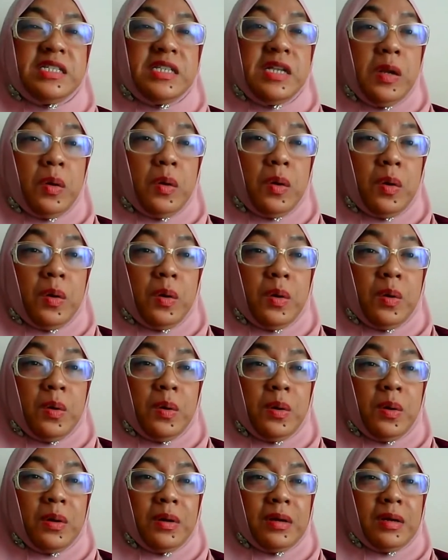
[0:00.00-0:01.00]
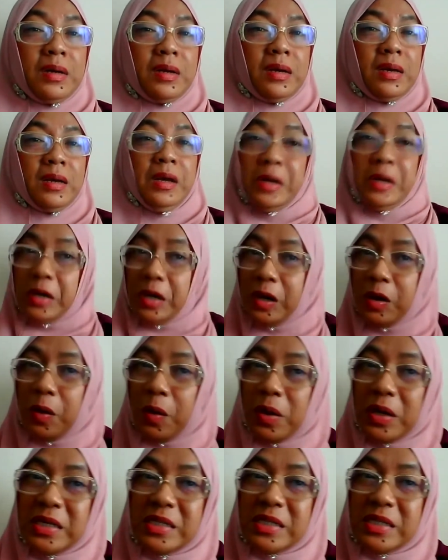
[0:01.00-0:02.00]
is law?
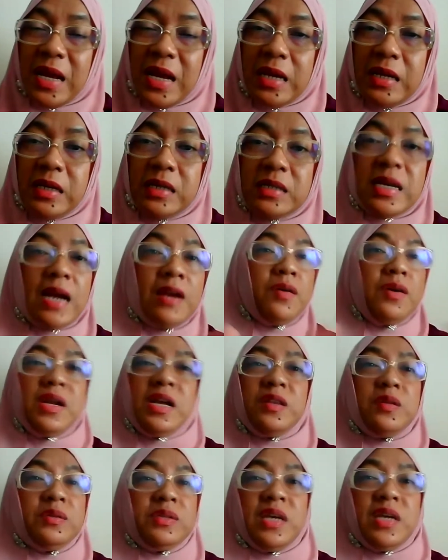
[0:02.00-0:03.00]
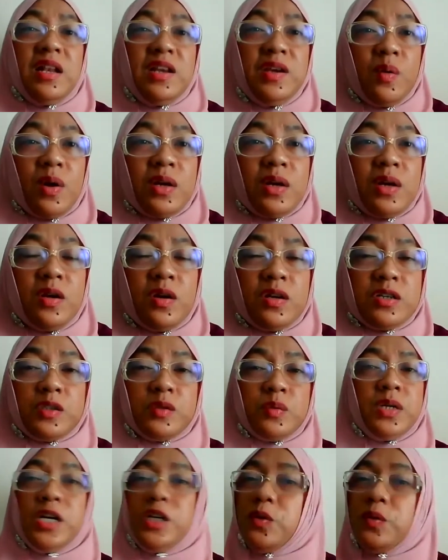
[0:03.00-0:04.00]
Law is like this. I don't need to tell you are law
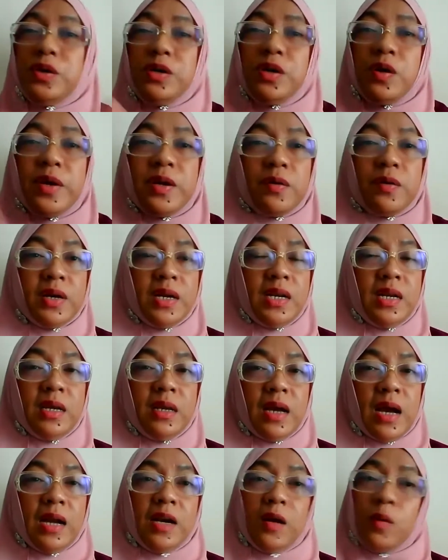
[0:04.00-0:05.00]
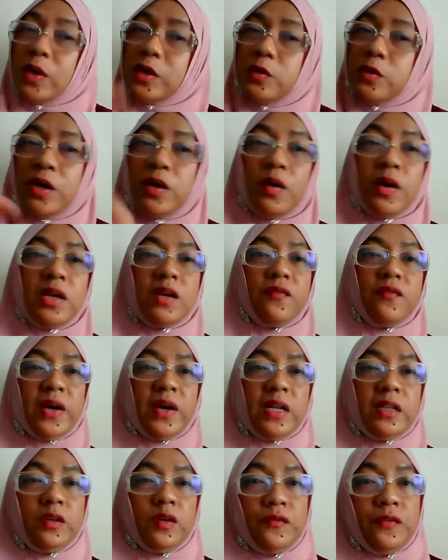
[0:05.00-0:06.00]
student. You know it already. Otherwise, you are not in the
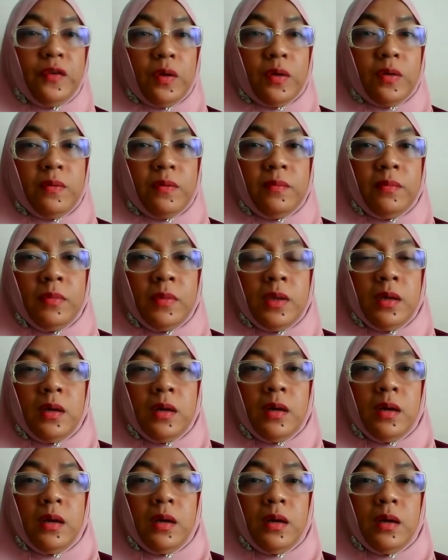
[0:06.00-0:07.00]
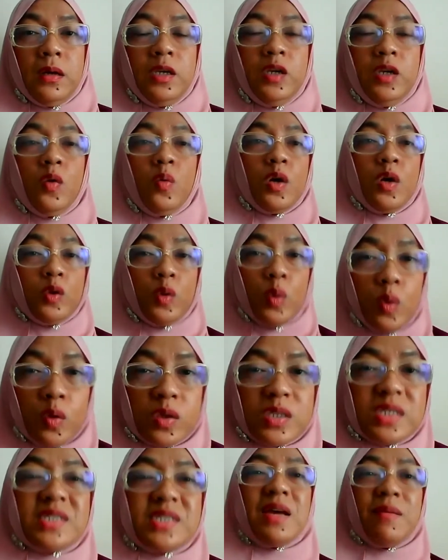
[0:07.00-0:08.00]
faculty of law. You want to
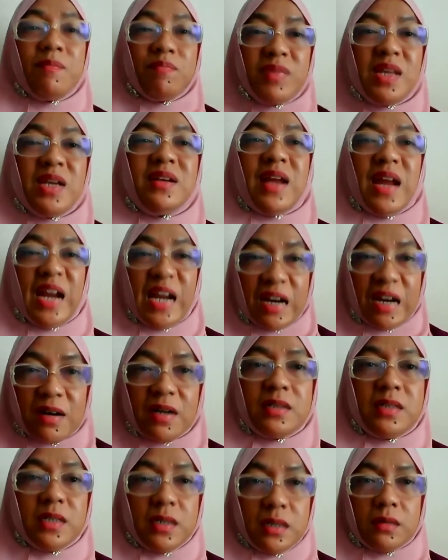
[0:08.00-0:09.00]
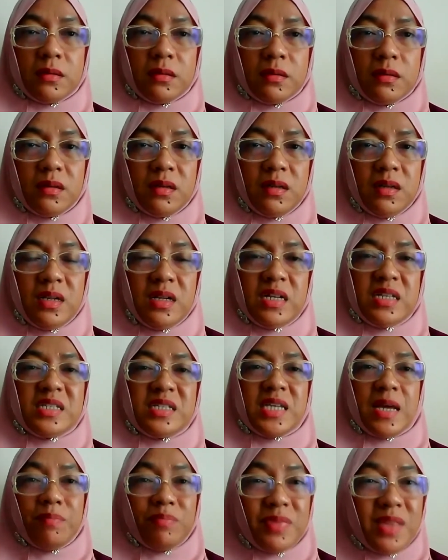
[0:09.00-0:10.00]
know something that critical,
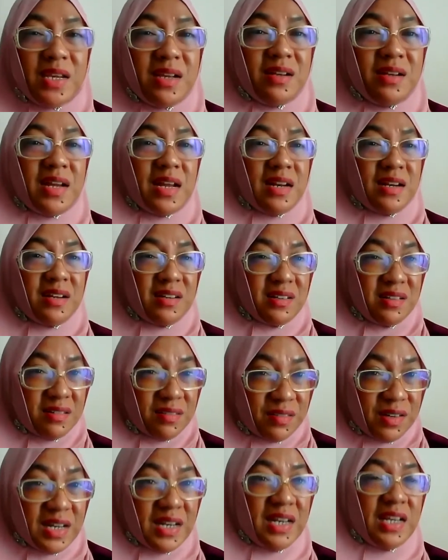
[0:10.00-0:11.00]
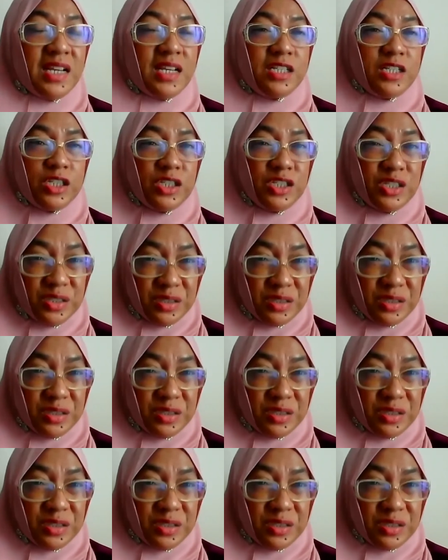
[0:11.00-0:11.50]
something that really,